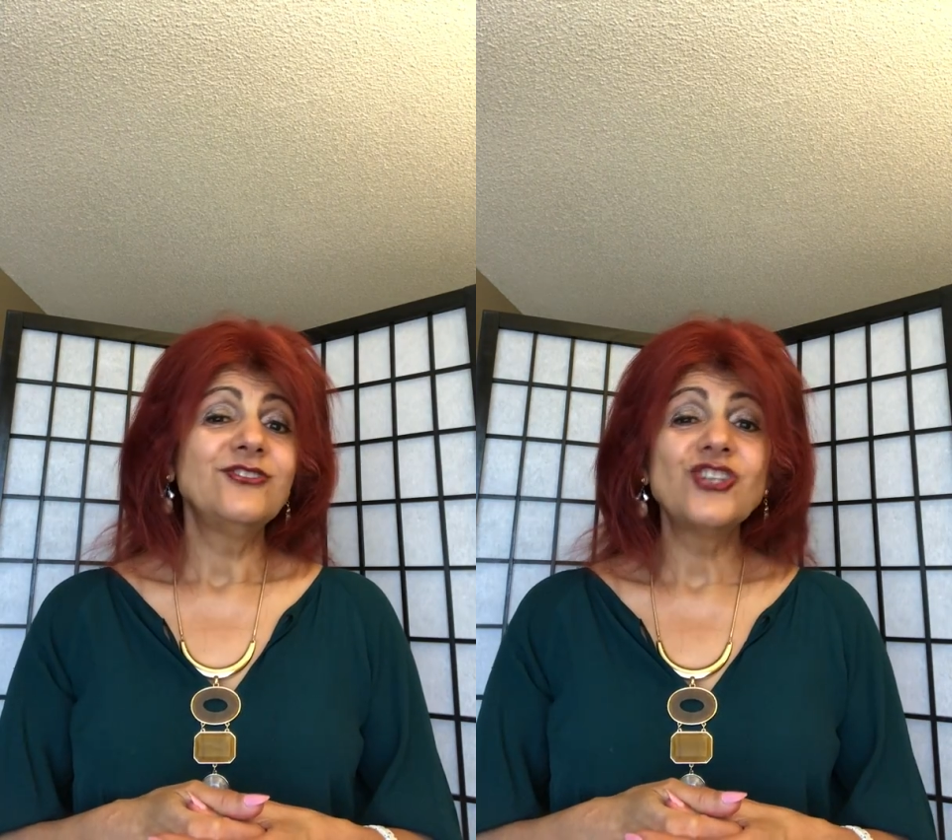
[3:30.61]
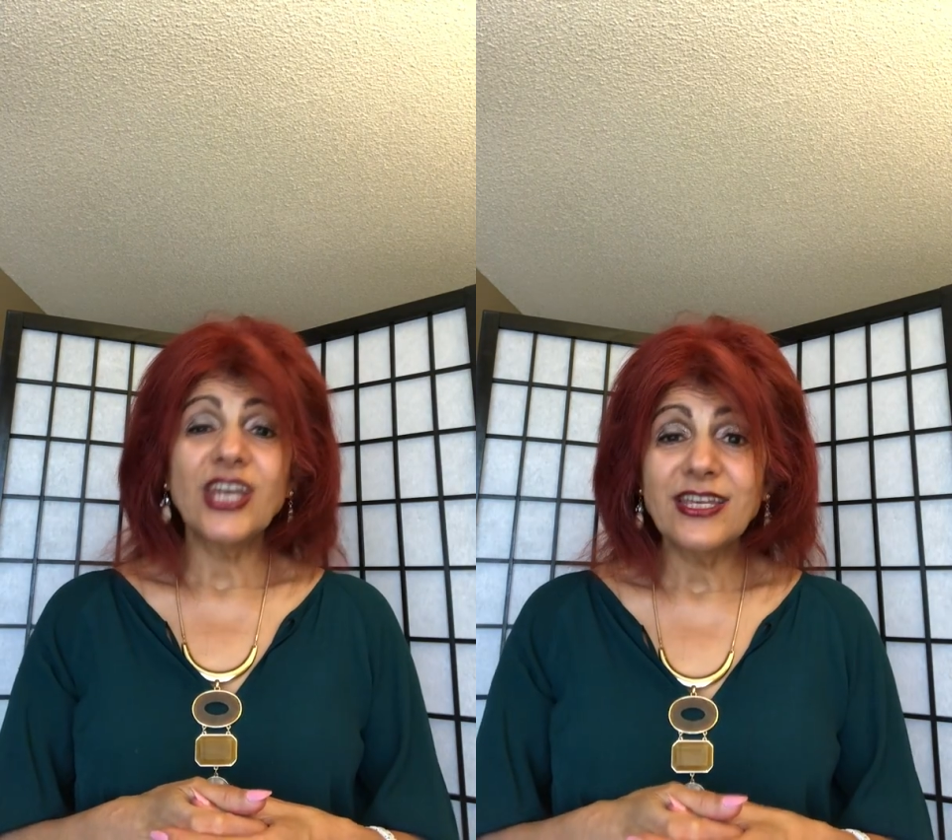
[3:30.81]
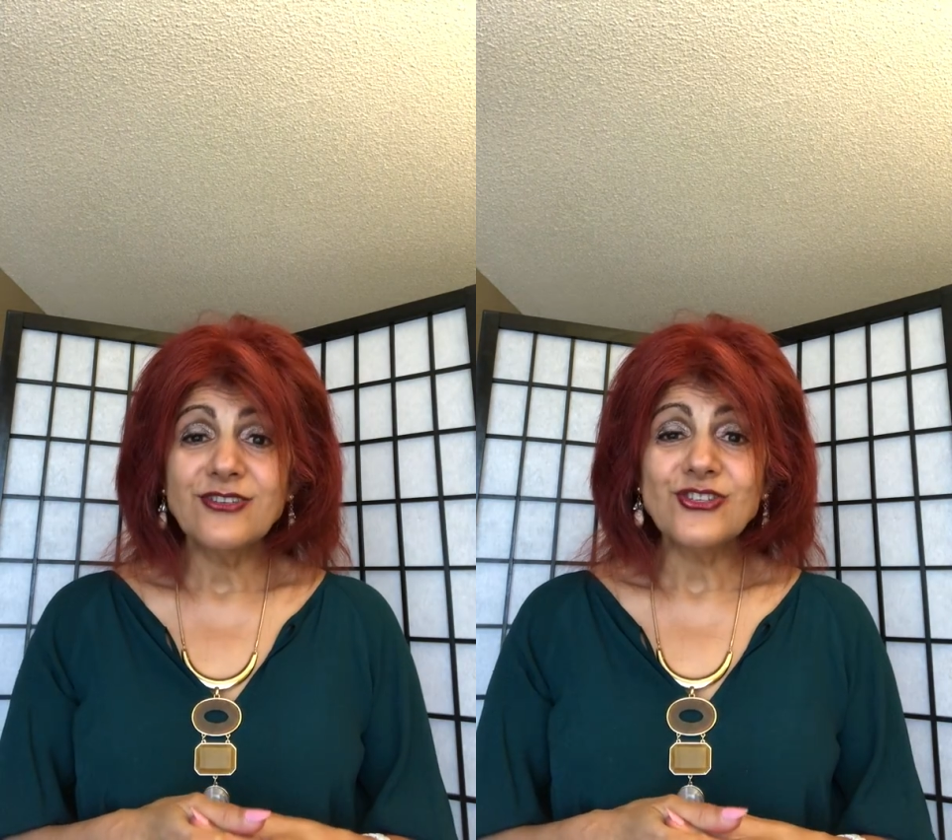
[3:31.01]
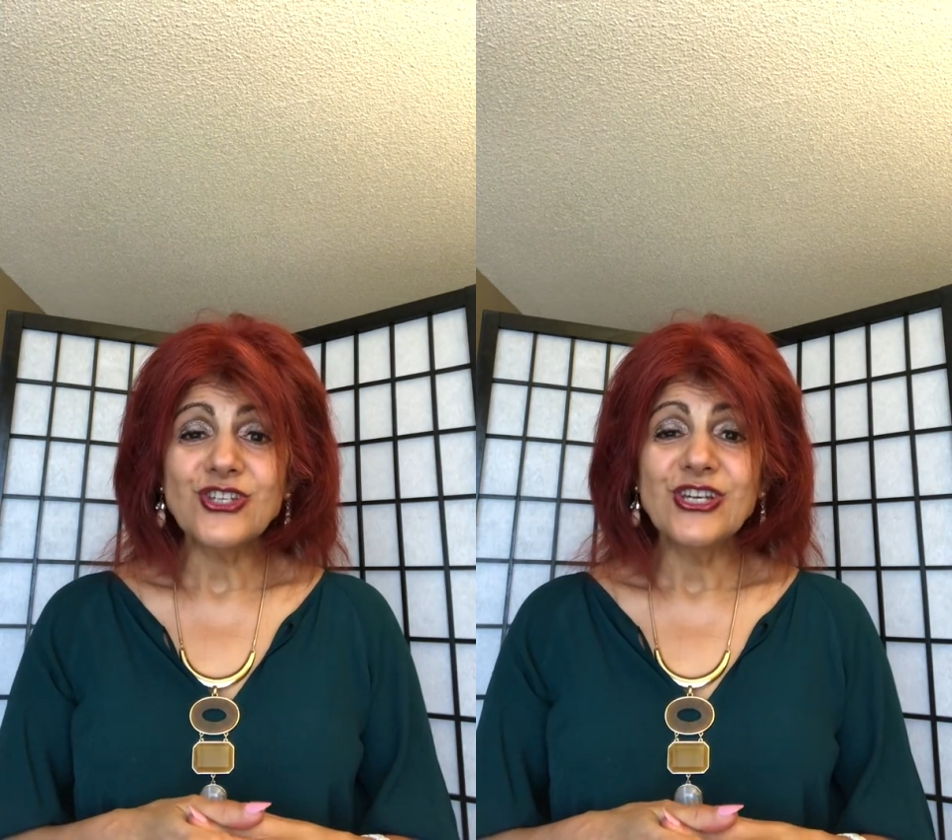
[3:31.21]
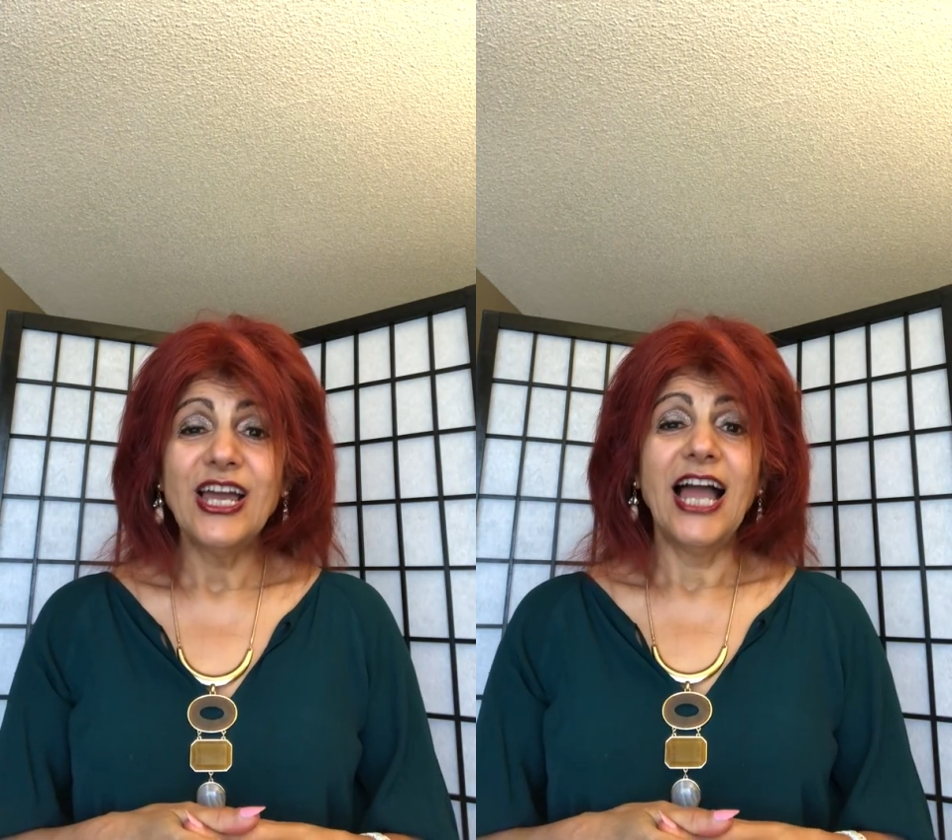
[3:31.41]

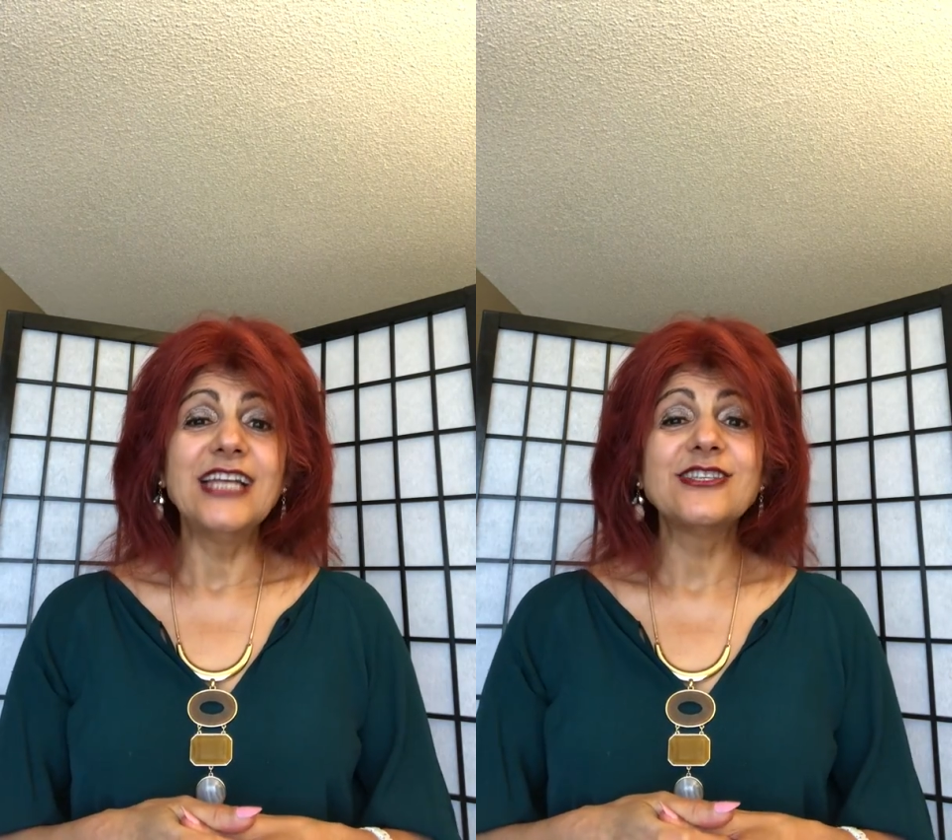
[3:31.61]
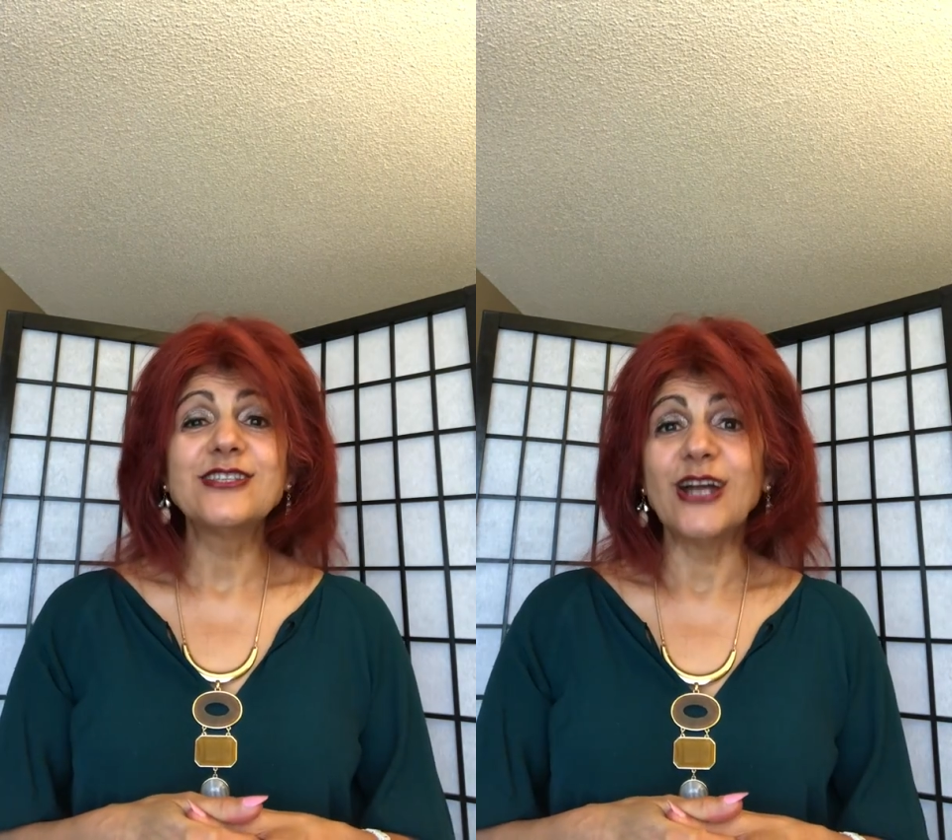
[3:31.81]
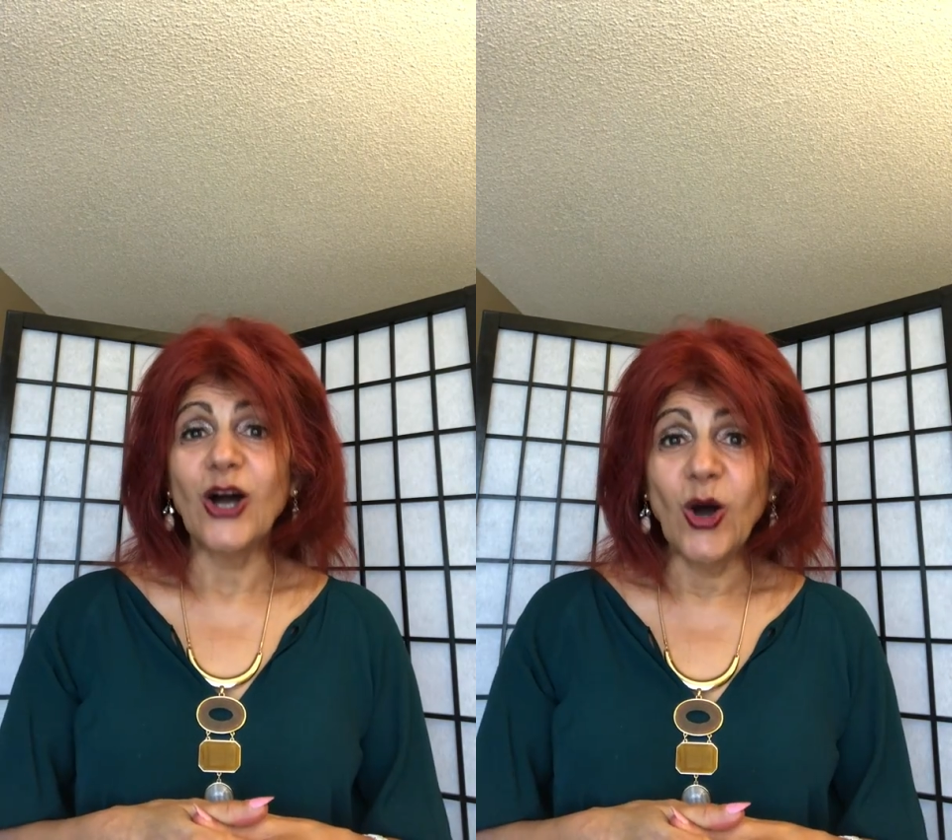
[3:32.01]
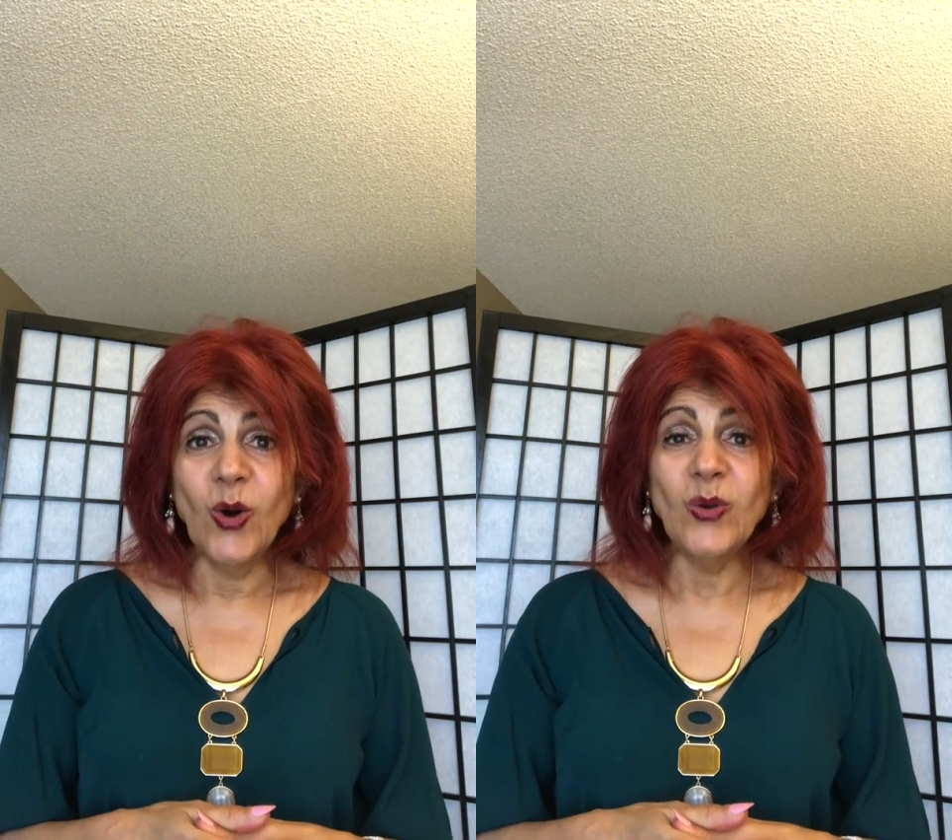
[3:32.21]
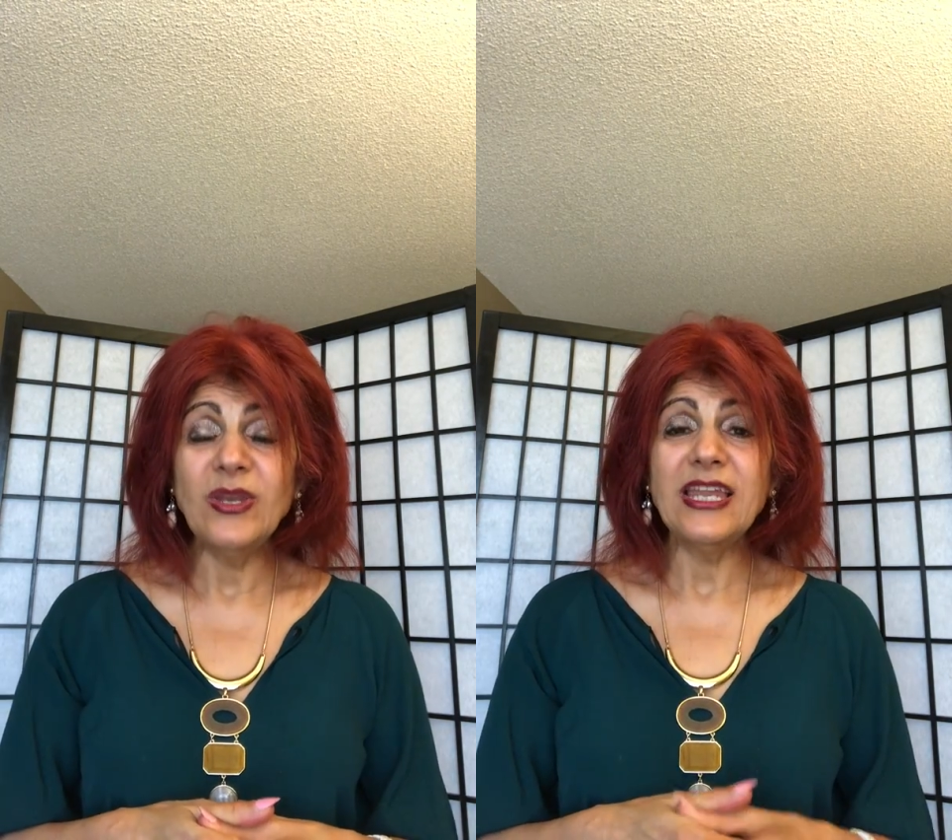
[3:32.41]
change is the
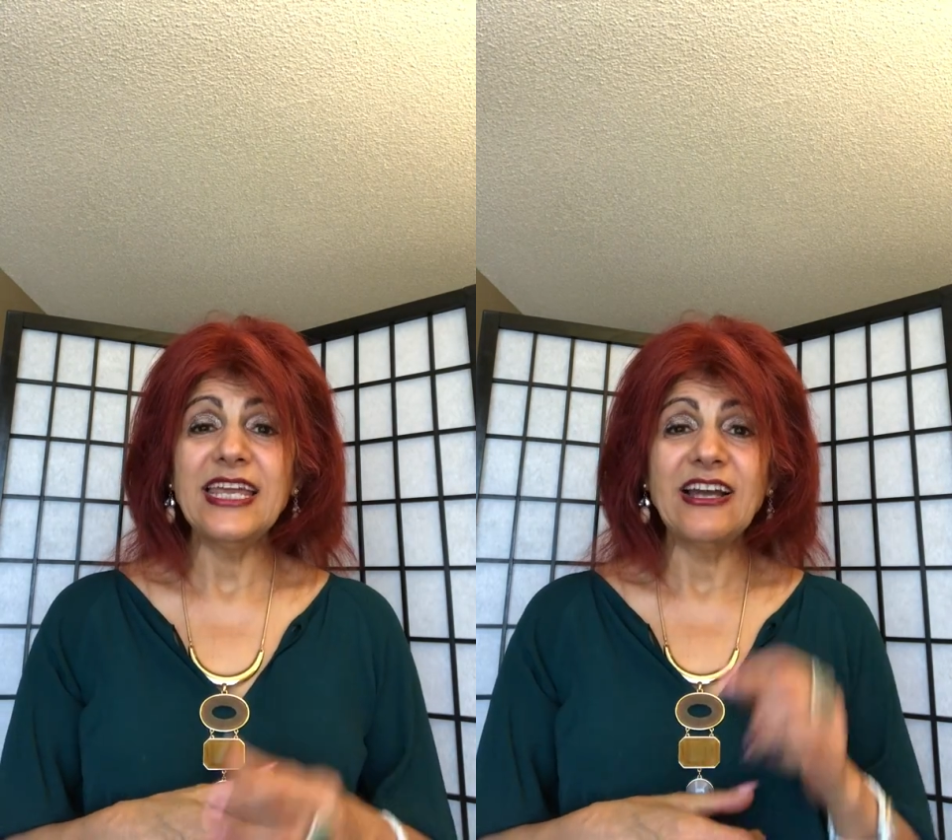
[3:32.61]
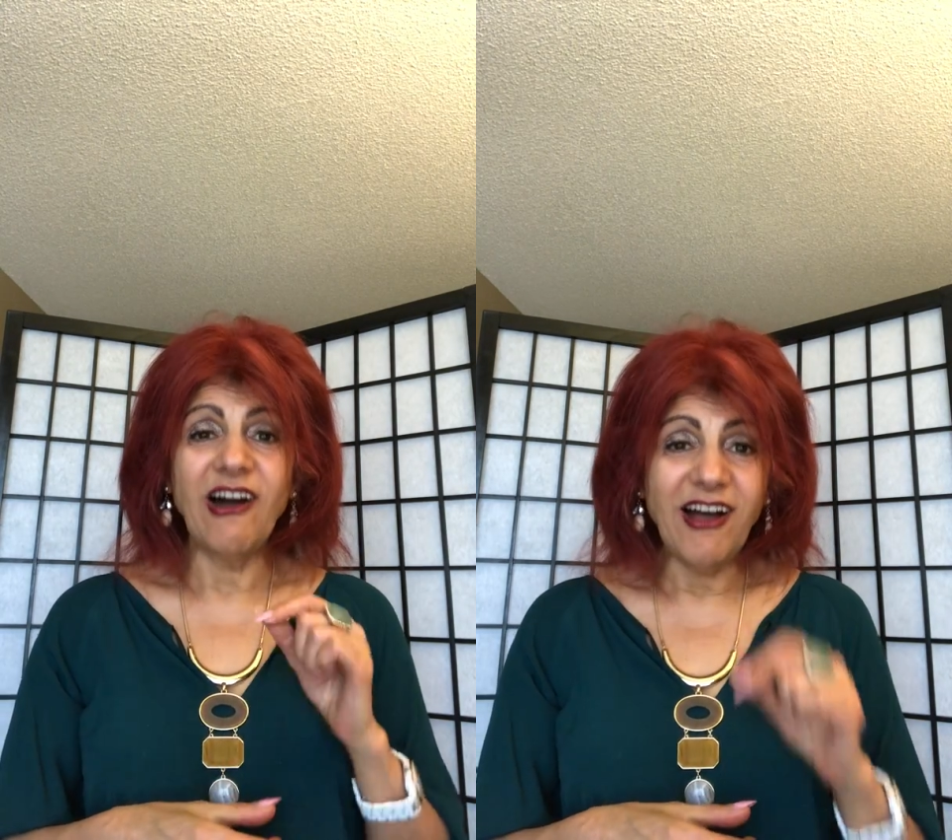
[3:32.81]
only